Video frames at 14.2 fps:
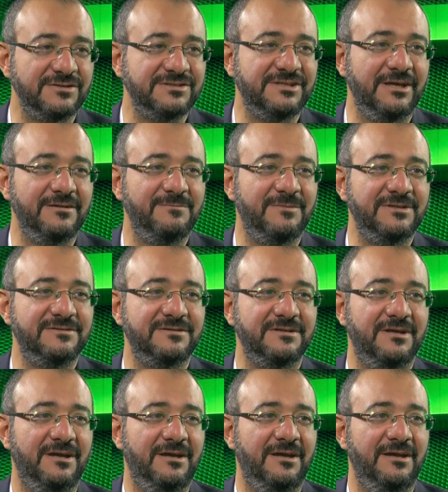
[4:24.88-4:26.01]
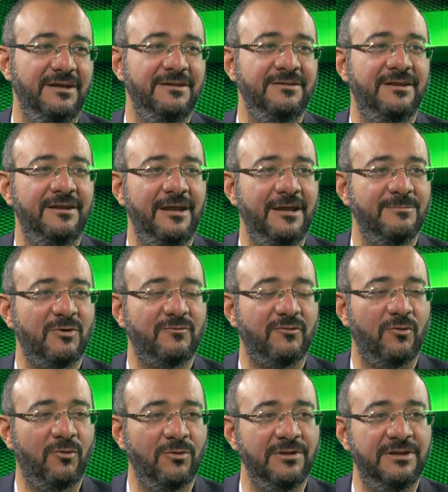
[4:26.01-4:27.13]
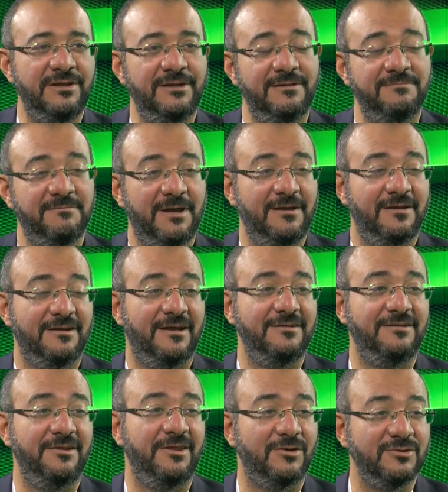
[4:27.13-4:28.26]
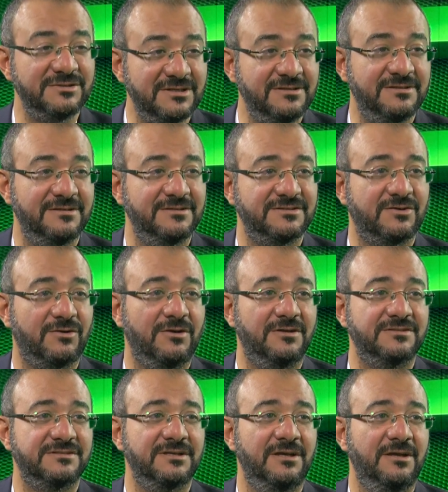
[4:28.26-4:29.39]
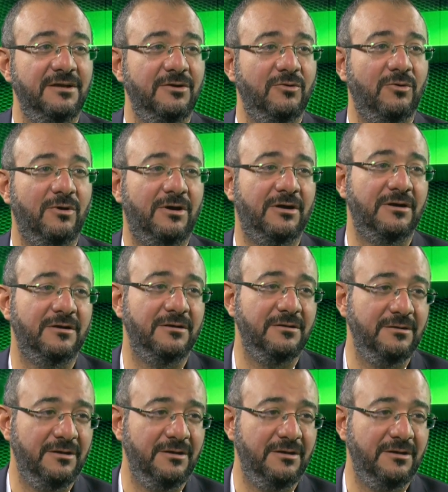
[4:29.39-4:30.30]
statement in the name of all the 90,000 scholars who are